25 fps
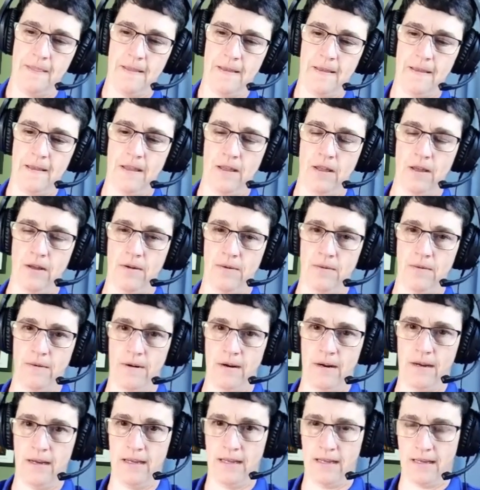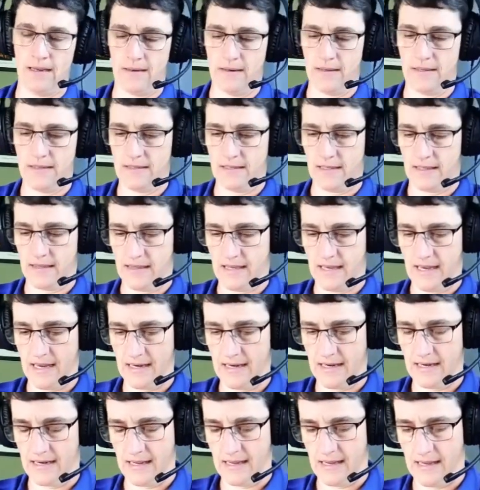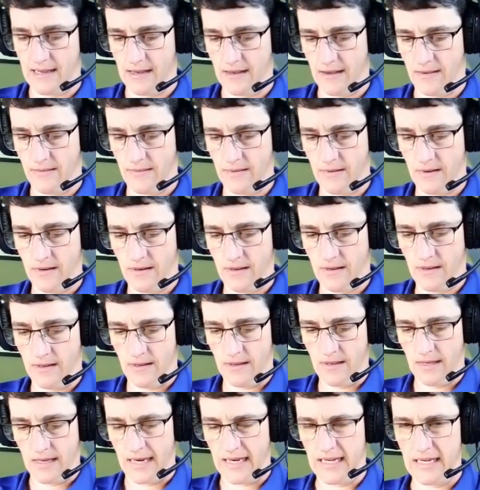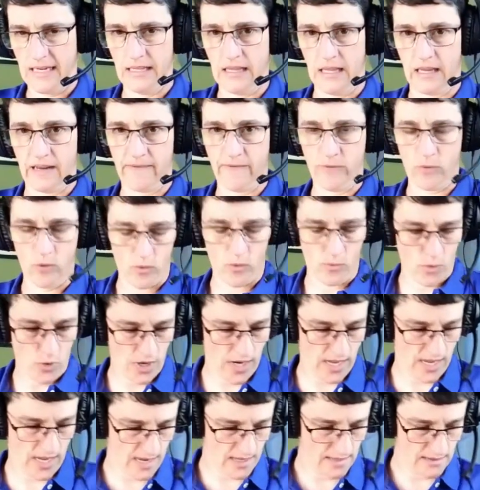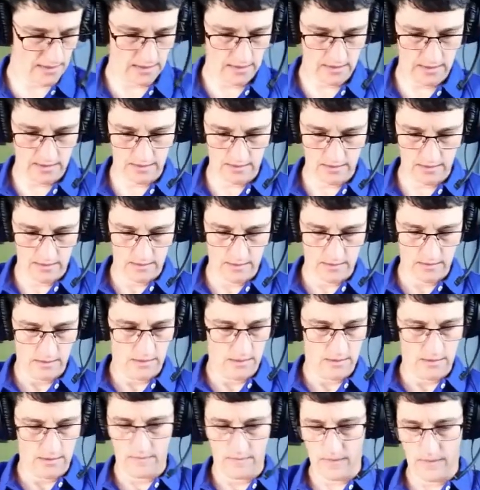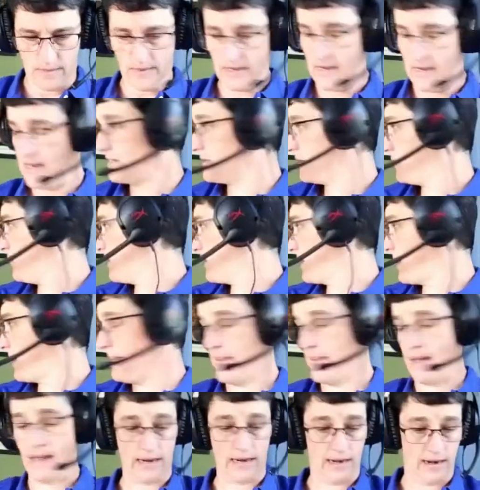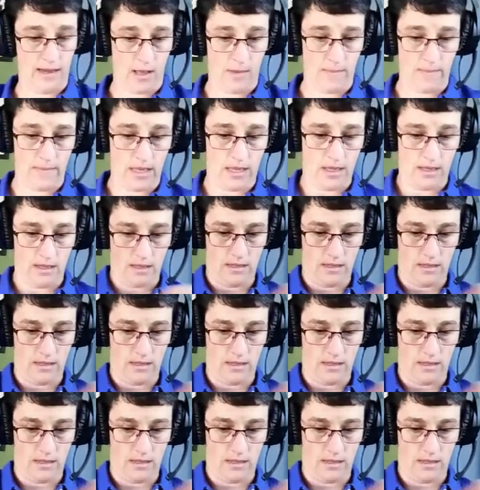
All right, I'm going to set that down. I need like 4 more hands. Maybe Nessa will come back and help me.